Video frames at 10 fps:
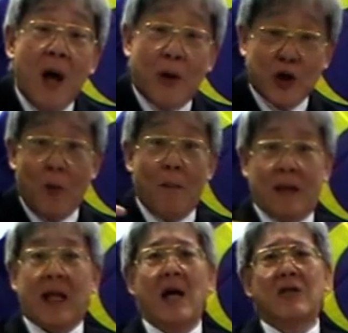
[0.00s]
because of
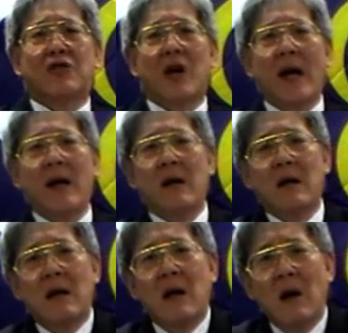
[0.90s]
Matthias Chang
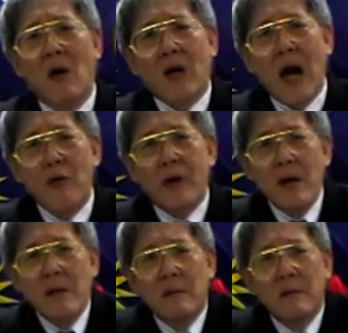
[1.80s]
or
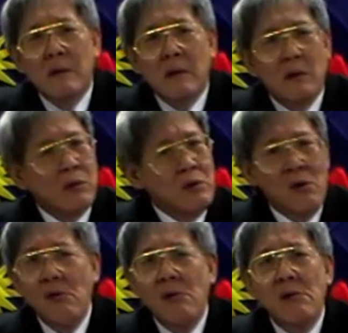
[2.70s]
Karudin?
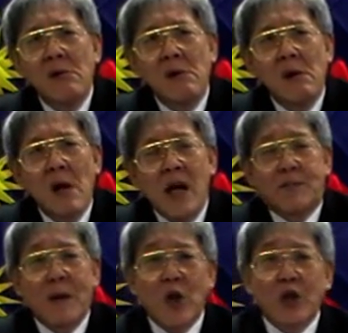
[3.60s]
No. It's
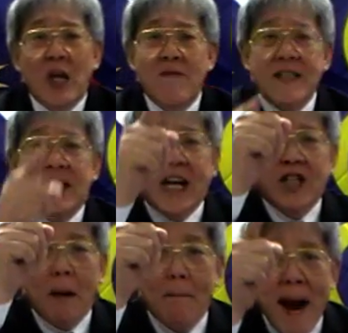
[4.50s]
because of
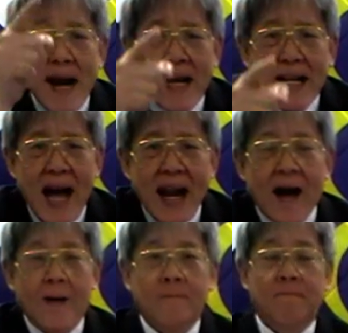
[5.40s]
investigation by Bank
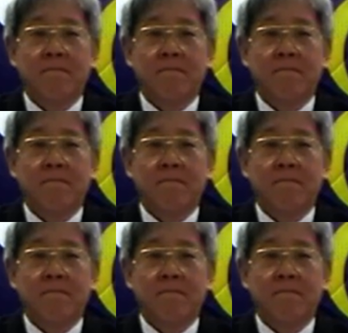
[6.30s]
Negara.